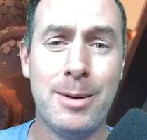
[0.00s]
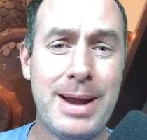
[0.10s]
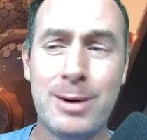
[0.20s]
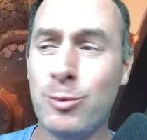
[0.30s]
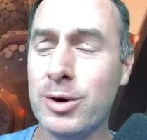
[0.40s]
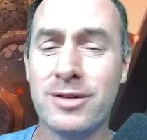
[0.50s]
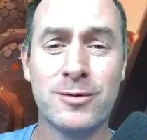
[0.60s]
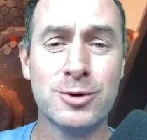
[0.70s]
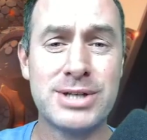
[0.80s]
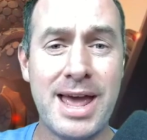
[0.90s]
We had one of the
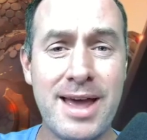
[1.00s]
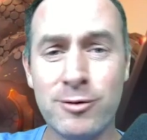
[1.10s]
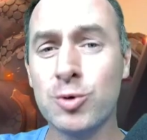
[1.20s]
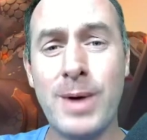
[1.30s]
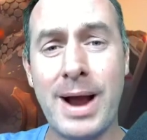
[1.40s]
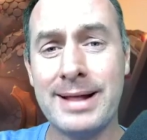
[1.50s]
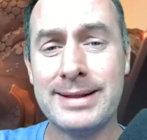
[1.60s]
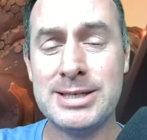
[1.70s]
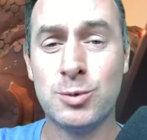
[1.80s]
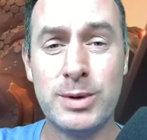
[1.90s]
first ever
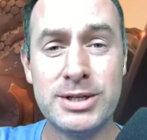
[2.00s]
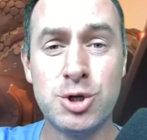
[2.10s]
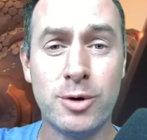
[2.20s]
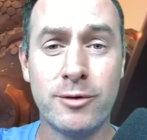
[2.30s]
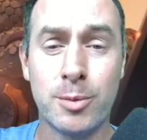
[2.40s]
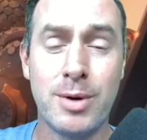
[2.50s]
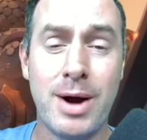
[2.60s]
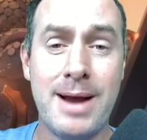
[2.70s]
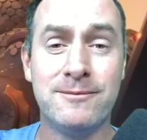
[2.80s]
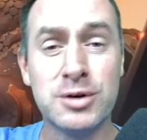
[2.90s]
rallies with Joan of Arc
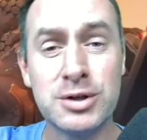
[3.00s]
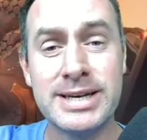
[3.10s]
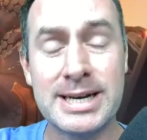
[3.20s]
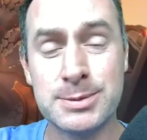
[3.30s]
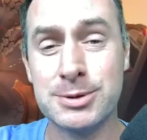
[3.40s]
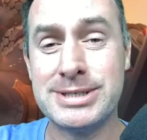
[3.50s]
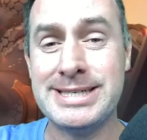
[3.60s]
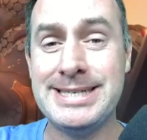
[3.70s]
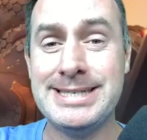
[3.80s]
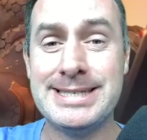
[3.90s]
Prime, fully
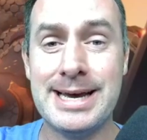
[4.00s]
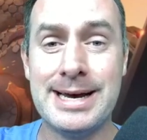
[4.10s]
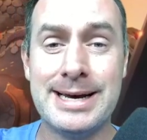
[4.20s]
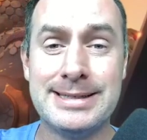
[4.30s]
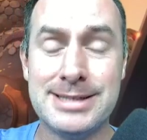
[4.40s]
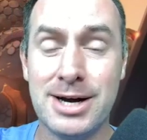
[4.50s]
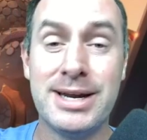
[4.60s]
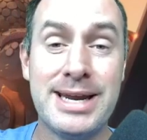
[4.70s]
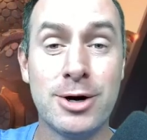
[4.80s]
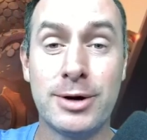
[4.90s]
expertised,
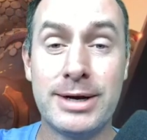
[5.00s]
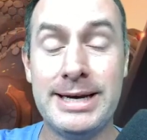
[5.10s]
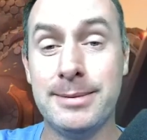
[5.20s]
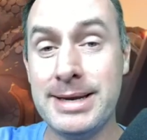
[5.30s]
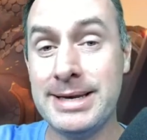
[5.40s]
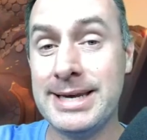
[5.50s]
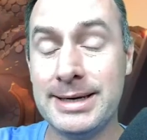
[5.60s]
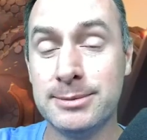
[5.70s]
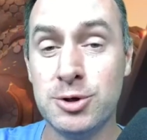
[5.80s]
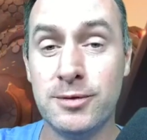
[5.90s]
done in our kingdom, in
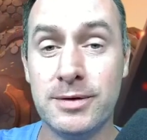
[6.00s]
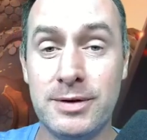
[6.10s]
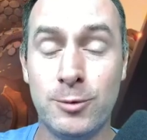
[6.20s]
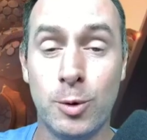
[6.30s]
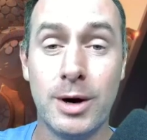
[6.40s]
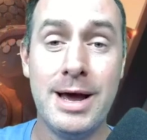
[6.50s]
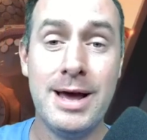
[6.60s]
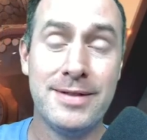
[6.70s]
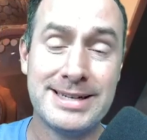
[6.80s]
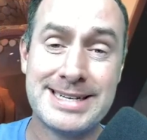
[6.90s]
Kingdom 254.
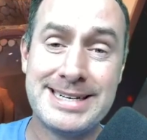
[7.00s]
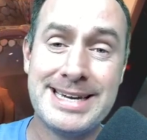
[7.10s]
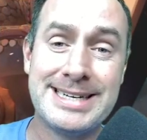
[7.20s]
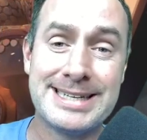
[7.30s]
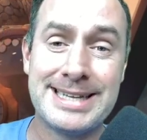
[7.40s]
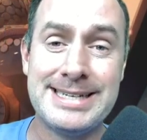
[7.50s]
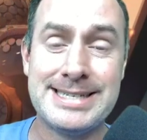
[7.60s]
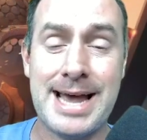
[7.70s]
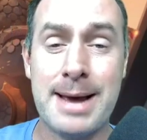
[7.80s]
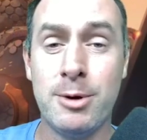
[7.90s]
Thanks again to
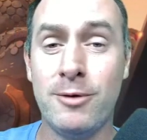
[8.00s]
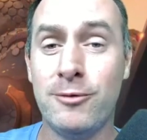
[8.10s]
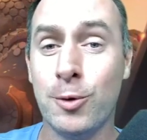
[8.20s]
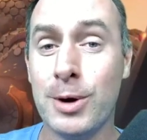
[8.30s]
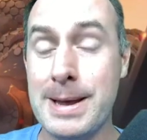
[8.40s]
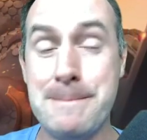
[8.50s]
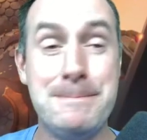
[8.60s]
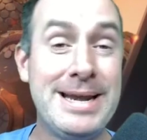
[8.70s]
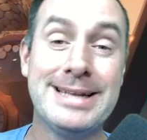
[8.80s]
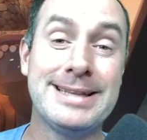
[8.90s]
Lazy Abo for
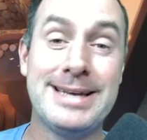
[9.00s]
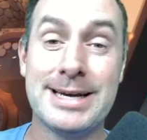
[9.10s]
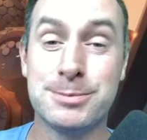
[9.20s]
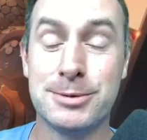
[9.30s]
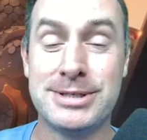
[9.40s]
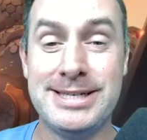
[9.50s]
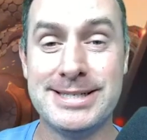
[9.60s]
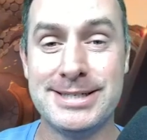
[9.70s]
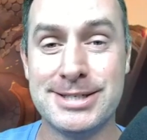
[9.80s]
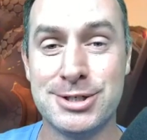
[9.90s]
immediately
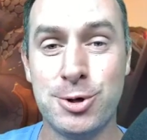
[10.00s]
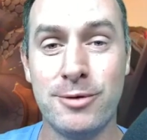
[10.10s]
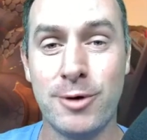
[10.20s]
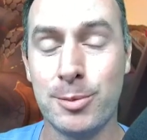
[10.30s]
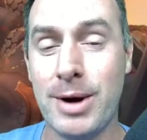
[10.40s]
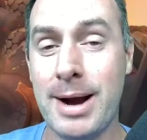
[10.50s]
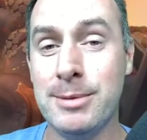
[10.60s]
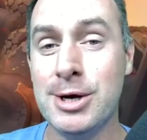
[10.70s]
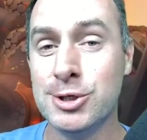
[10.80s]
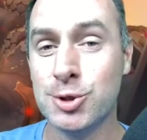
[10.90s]
expertising this Joan of Arc
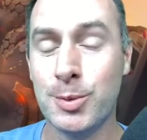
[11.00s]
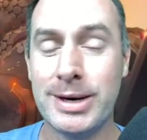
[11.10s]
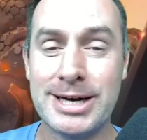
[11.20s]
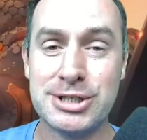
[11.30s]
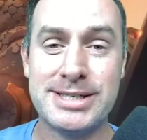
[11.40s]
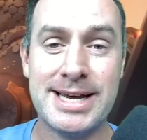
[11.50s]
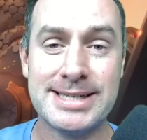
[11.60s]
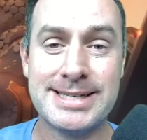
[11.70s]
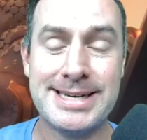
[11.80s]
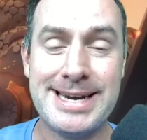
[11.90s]
Prime so we could actually
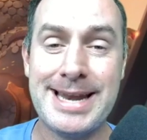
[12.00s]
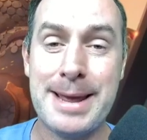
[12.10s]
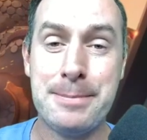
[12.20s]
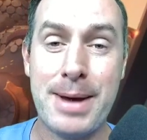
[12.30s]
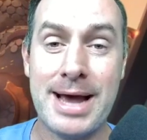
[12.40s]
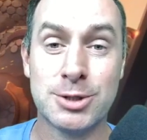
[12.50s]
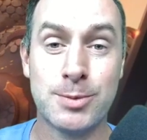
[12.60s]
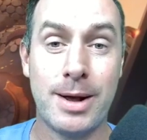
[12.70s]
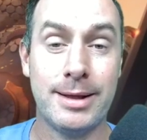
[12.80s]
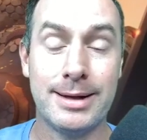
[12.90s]
test it in a
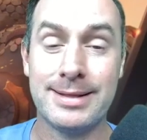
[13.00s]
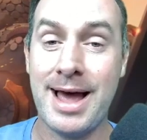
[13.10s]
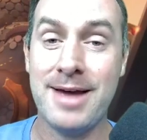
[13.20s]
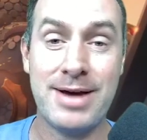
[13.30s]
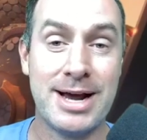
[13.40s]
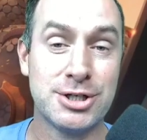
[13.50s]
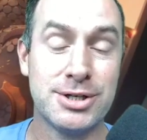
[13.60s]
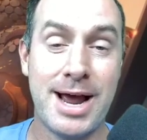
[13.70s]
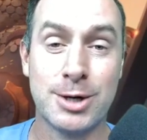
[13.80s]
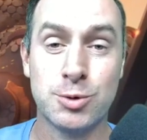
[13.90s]
pass rally, a live
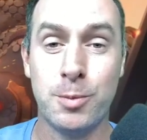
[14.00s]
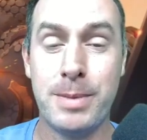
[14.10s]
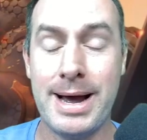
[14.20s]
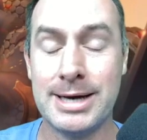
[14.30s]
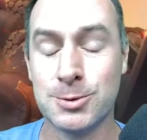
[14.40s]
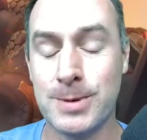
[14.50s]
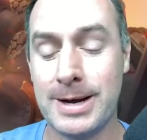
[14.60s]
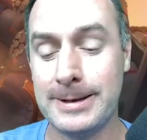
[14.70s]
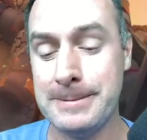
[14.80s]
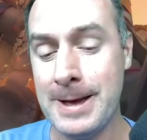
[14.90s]
action, actual pass
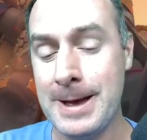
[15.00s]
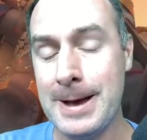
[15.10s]
rally.